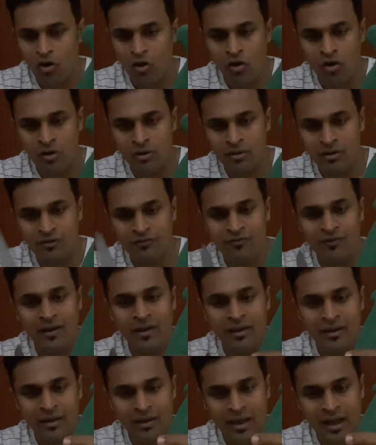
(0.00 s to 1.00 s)
or if
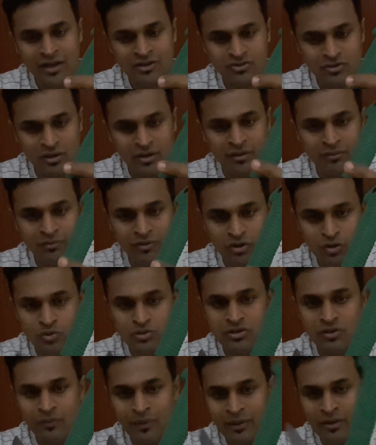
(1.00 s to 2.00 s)
I actually
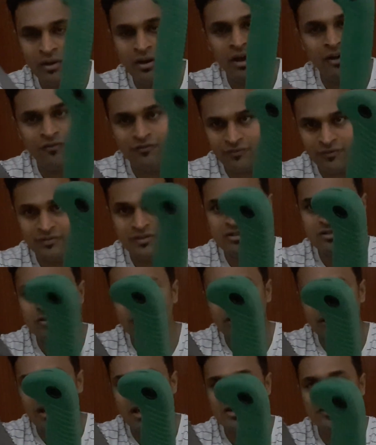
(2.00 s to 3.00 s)
use it very rough, this is
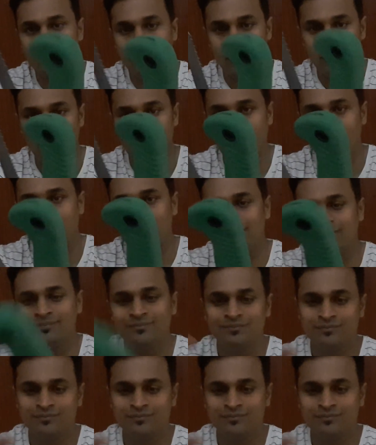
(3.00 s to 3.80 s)
going to last for a while.